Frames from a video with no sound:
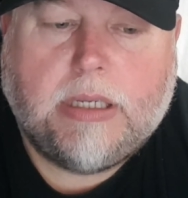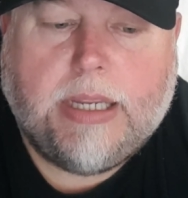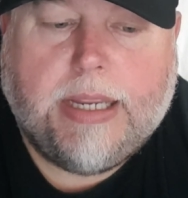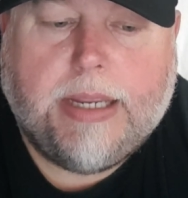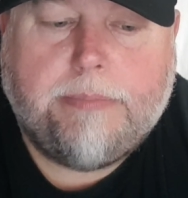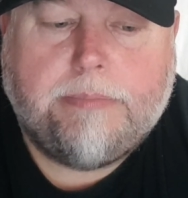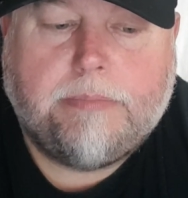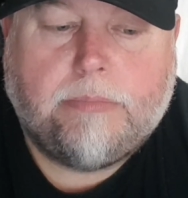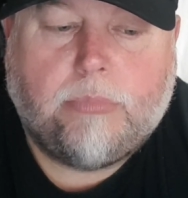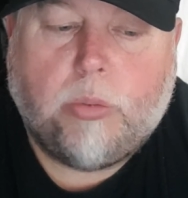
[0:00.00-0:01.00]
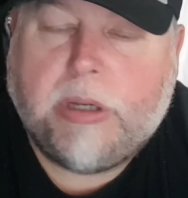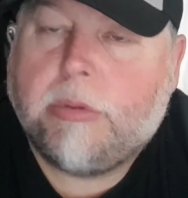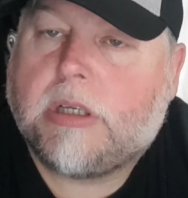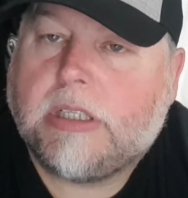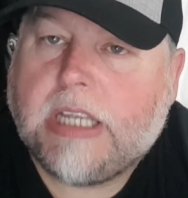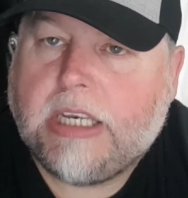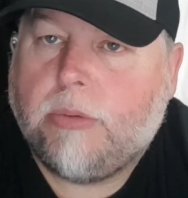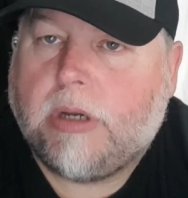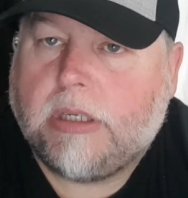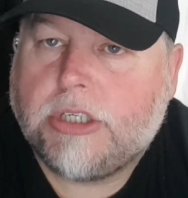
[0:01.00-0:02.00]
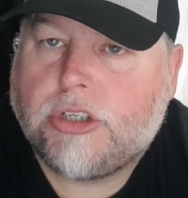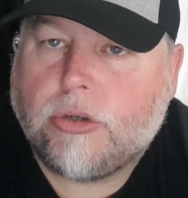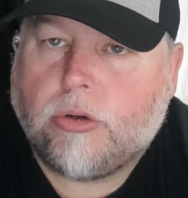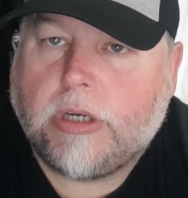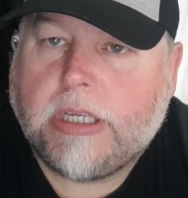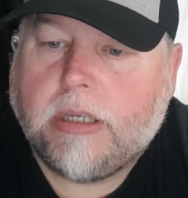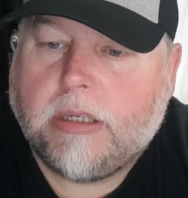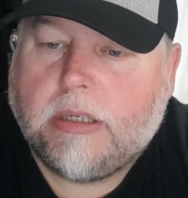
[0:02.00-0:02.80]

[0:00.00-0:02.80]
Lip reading: But we will continue on this journey.